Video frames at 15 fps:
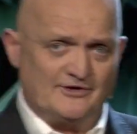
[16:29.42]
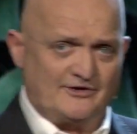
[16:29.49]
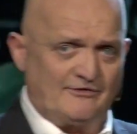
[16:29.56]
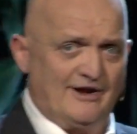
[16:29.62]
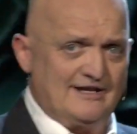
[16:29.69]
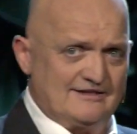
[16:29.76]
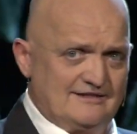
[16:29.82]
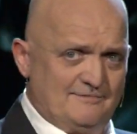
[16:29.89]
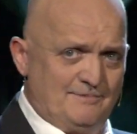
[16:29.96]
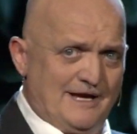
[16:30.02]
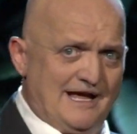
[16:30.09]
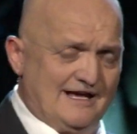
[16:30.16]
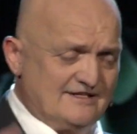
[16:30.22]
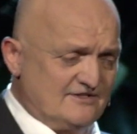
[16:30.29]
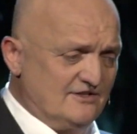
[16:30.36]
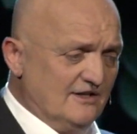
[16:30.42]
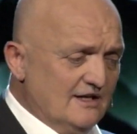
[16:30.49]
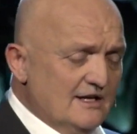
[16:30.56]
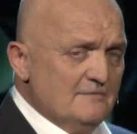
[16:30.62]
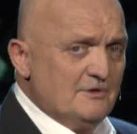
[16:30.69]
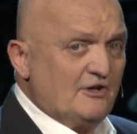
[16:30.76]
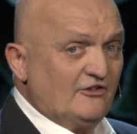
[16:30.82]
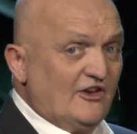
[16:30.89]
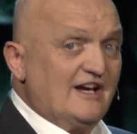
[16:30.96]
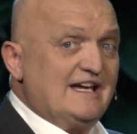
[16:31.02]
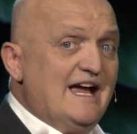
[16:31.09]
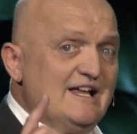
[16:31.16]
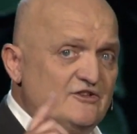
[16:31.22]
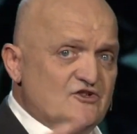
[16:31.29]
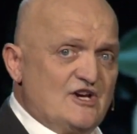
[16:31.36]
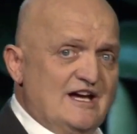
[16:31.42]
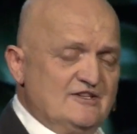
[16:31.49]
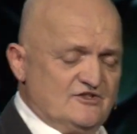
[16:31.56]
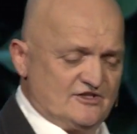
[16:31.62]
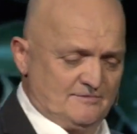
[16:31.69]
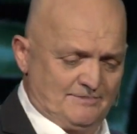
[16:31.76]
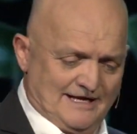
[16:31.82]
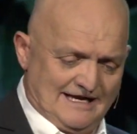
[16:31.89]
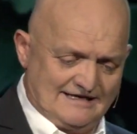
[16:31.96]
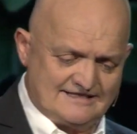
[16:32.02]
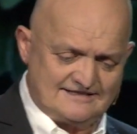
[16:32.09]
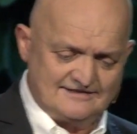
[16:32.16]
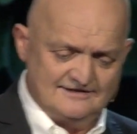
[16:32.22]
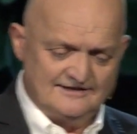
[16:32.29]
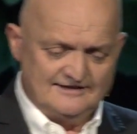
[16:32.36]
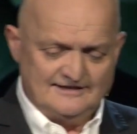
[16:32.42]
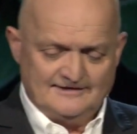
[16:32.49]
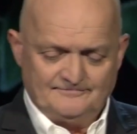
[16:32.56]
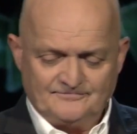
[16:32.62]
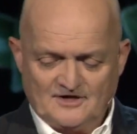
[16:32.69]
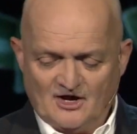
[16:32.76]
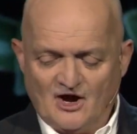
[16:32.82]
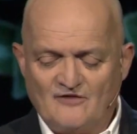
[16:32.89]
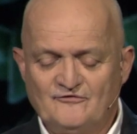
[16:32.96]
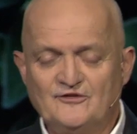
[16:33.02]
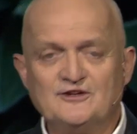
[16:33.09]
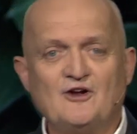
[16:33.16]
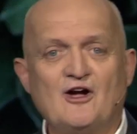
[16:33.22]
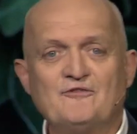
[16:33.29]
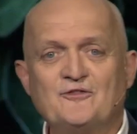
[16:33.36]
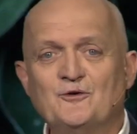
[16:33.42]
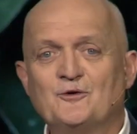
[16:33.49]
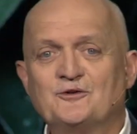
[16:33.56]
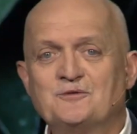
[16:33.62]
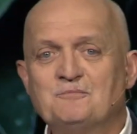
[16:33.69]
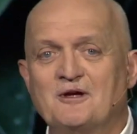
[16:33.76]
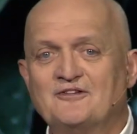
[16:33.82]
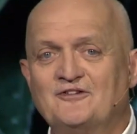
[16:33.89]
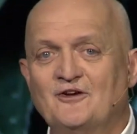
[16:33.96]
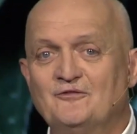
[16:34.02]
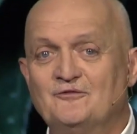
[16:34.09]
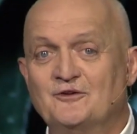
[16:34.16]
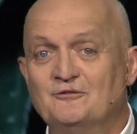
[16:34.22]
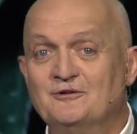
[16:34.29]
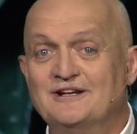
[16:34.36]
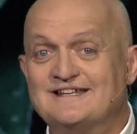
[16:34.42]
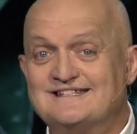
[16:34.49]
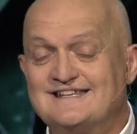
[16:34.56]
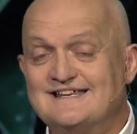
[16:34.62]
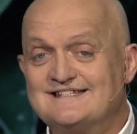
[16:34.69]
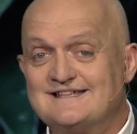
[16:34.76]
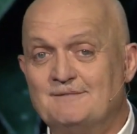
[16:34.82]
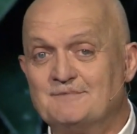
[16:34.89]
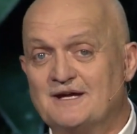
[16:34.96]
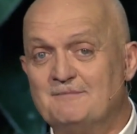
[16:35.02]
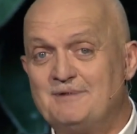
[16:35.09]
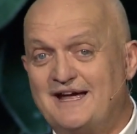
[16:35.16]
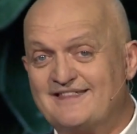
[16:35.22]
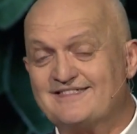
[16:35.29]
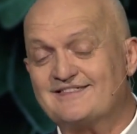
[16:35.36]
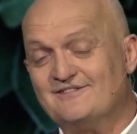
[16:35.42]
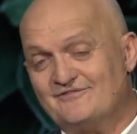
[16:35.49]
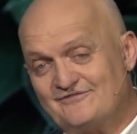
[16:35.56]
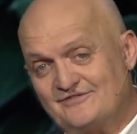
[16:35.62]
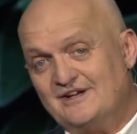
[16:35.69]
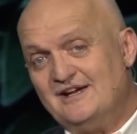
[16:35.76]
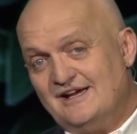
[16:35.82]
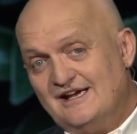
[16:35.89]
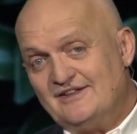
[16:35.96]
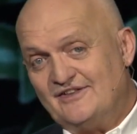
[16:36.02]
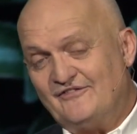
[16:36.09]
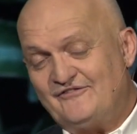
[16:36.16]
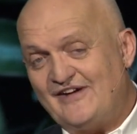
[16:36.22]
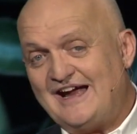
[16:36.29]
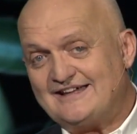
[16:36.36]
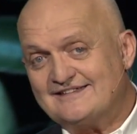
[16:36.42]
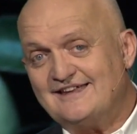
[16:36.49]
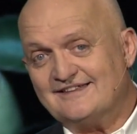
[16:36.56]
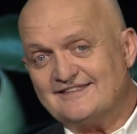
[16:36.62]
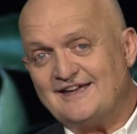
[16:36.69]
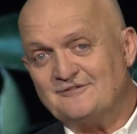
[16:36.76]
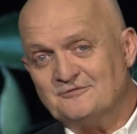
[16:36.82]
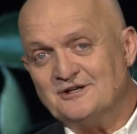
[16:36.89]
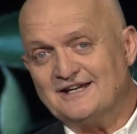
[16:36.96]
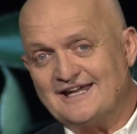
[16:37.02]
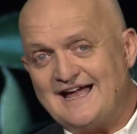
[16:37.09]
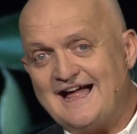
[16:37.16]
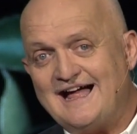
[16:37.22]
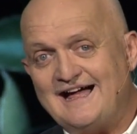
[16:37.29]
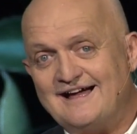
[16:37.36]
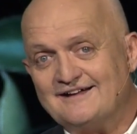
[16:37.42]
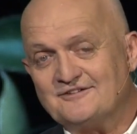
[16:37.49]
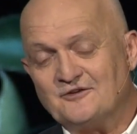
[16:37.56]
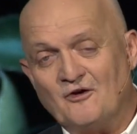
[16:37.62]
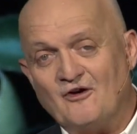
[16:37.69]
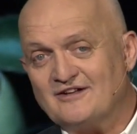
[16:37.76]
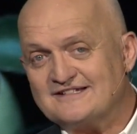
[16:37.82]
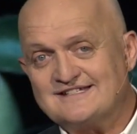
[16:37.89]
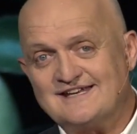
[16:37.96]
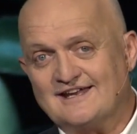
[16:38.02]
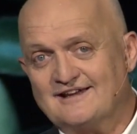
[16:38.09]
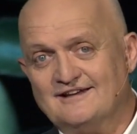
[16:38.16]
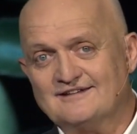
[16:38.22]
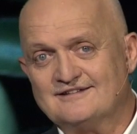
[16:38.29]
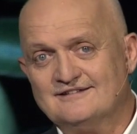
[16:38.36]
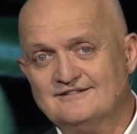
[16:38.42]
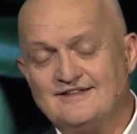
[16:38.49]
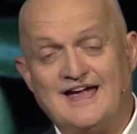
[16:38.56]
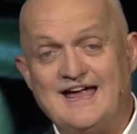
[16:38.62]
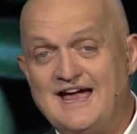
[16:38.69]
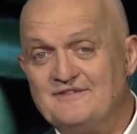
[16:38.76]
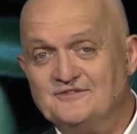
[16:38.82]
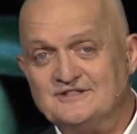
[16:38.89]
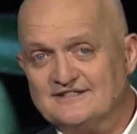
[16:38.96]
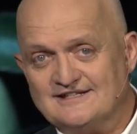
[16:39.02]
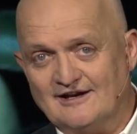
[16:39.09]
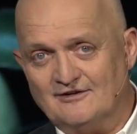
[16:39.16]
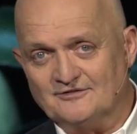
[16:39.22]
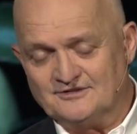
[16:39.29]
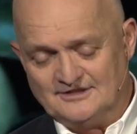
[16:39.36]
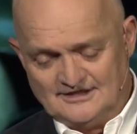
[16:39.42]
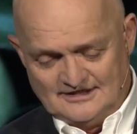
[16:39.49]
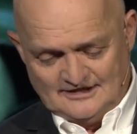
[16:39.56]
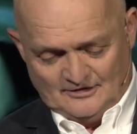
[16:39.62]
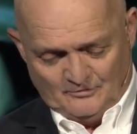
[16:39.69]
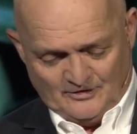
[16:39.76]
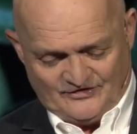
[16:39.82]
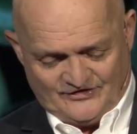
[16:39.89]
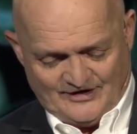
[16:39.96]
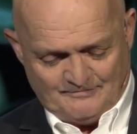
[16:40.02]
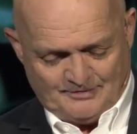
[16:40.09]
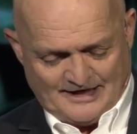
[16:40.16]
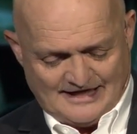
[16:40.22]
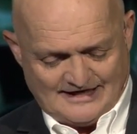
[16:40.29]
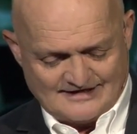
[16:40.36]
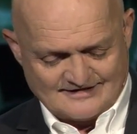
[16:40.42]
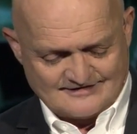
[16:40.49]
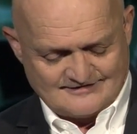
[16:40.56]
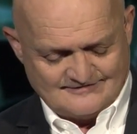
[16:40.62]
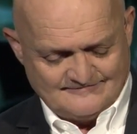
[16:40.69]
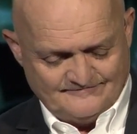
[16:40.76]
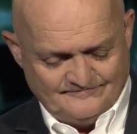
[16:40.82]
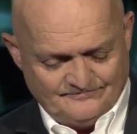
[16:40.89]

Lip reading: regret the past because I can't change the past, often I thought to myself, it really says something about the fact that they really are not settled. They haven't dealt with their past.